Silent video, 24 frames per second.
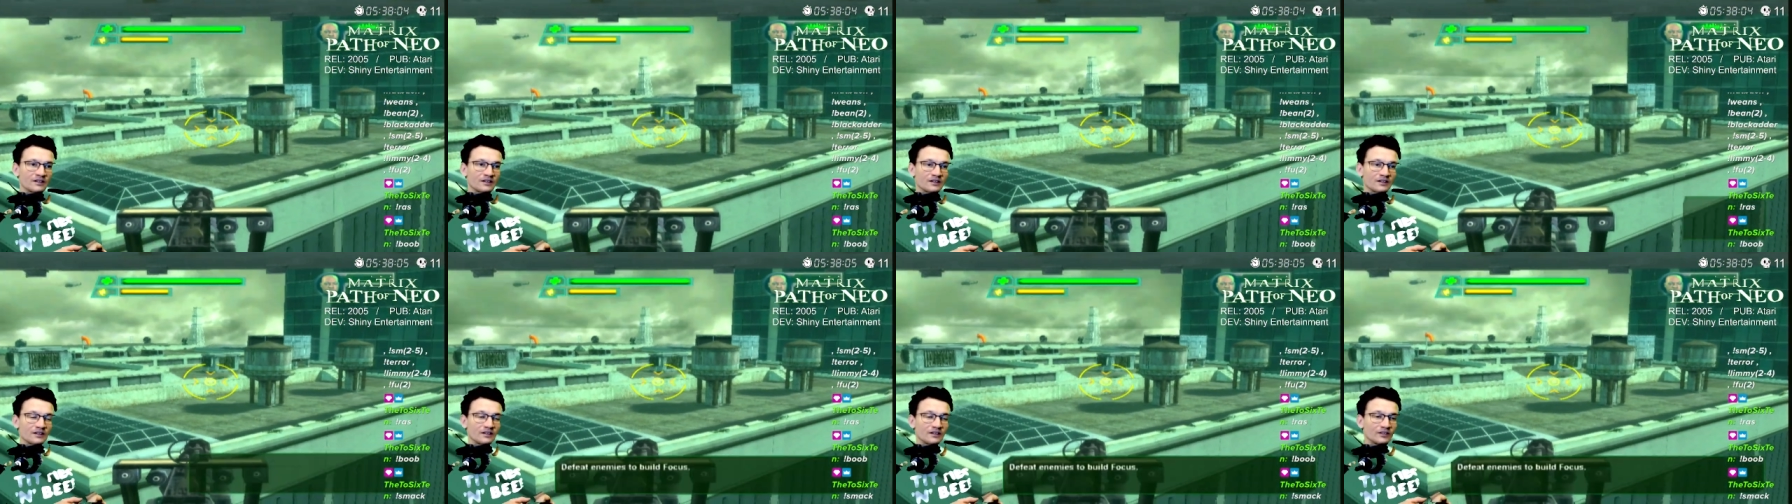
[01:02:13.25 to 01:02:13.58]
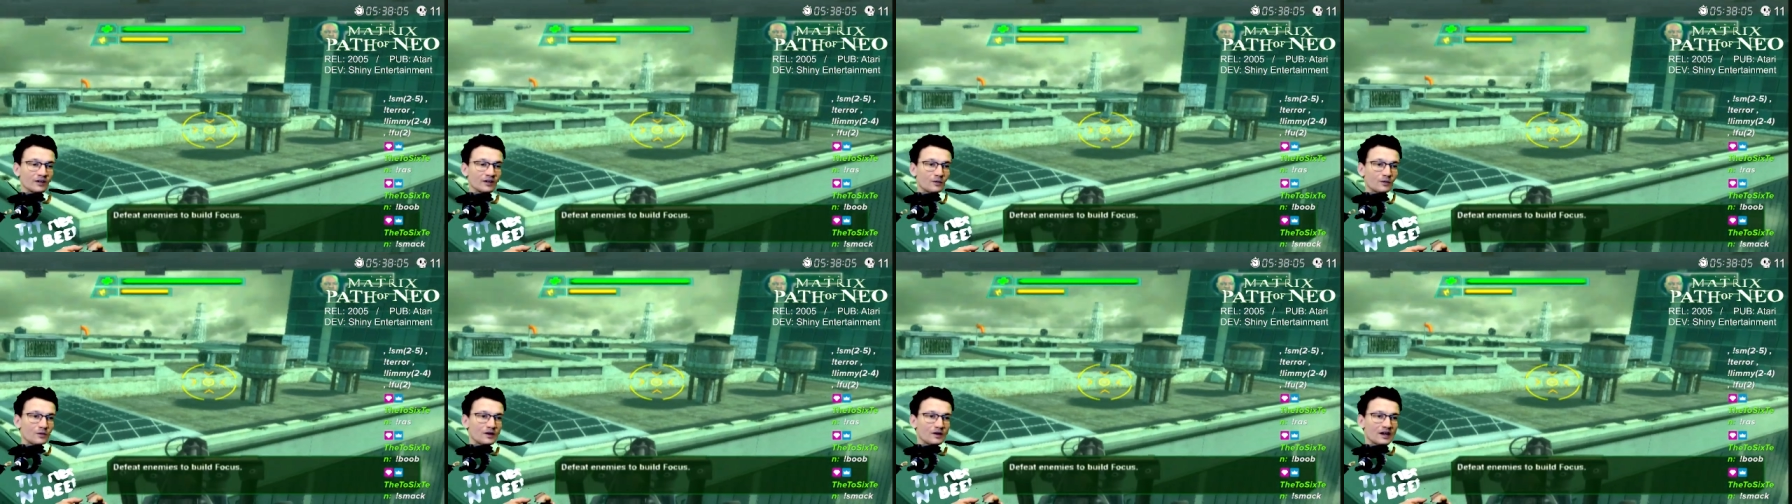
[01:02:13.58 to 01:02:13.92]
Because I
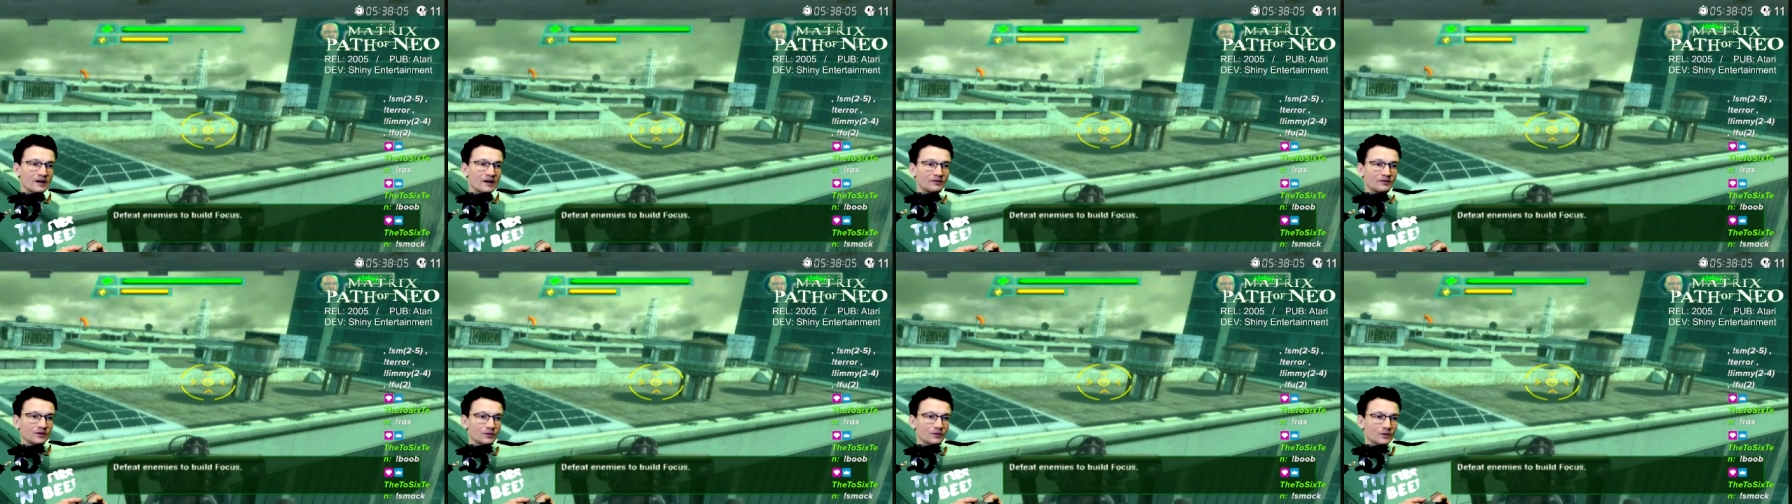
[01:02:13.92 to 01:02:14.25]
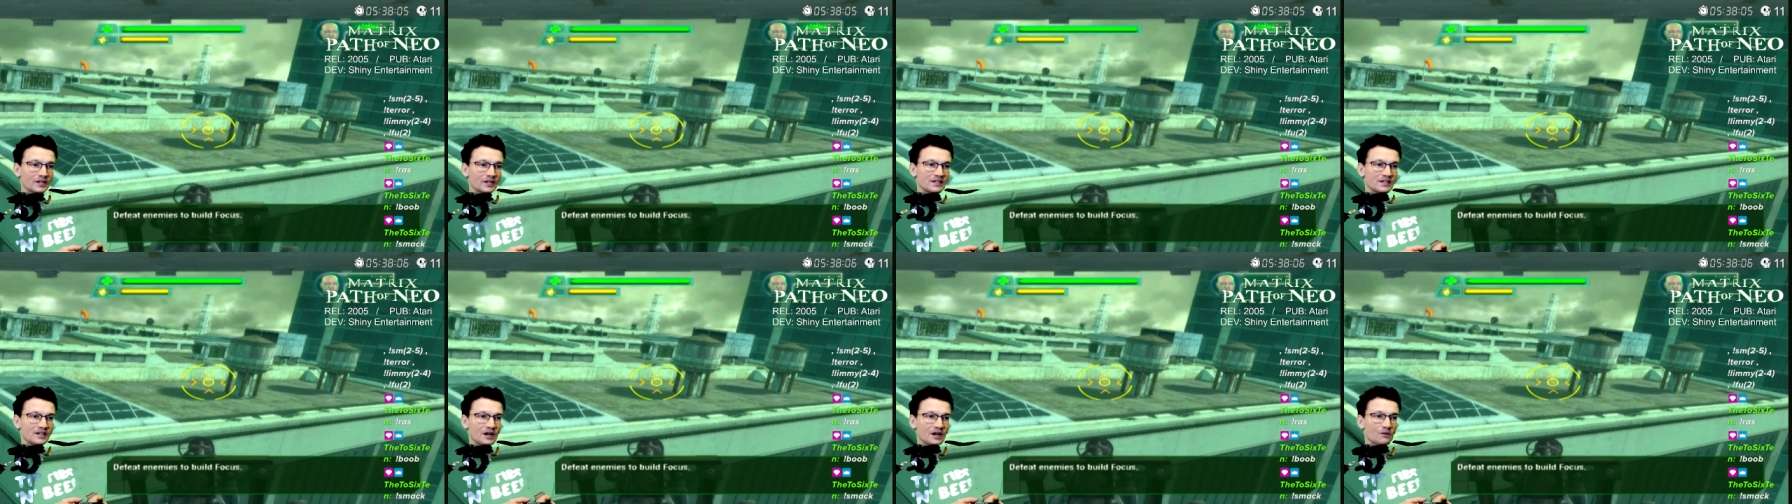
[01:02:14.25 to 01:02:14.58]
wouldn't have to
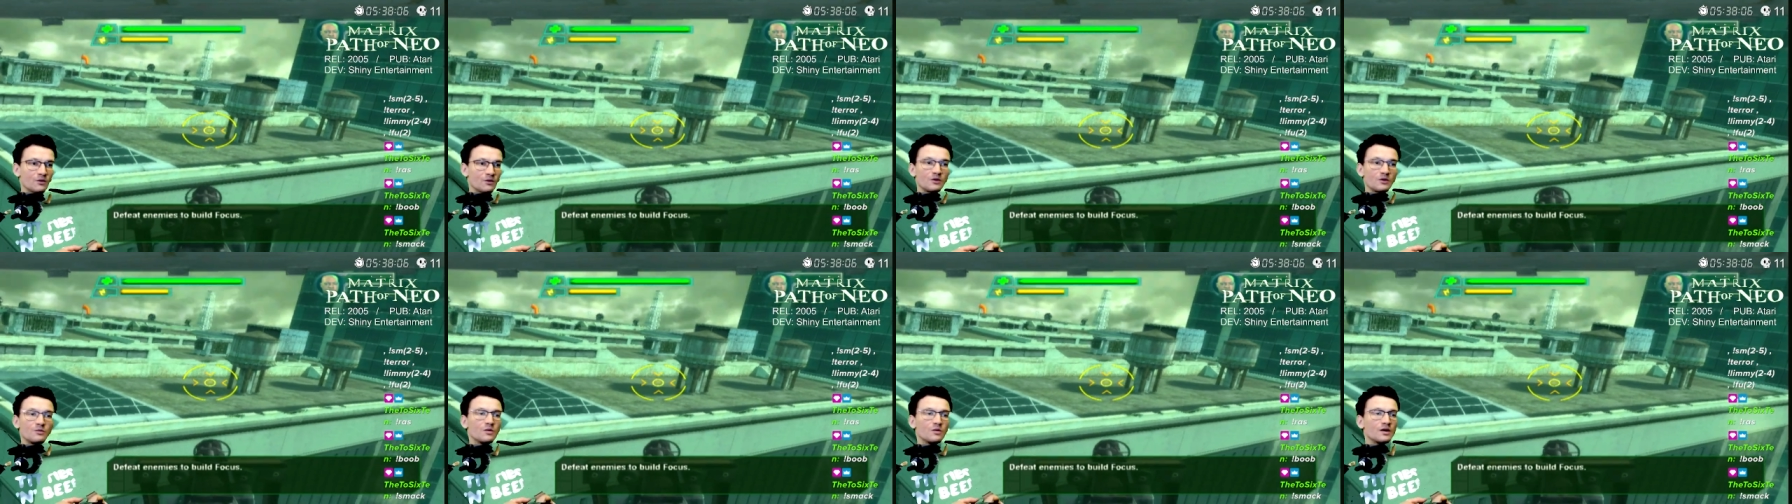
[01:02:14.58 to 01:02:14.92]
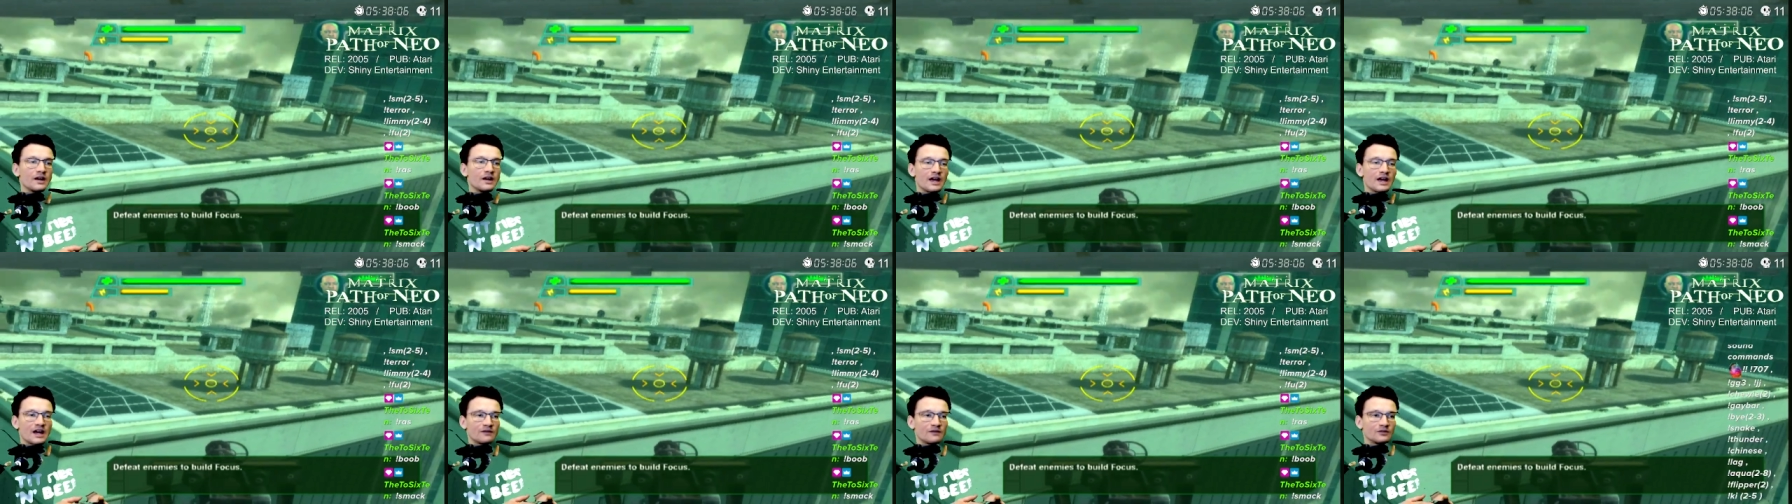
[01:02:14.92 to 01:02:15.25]
re- I wouldn't want to have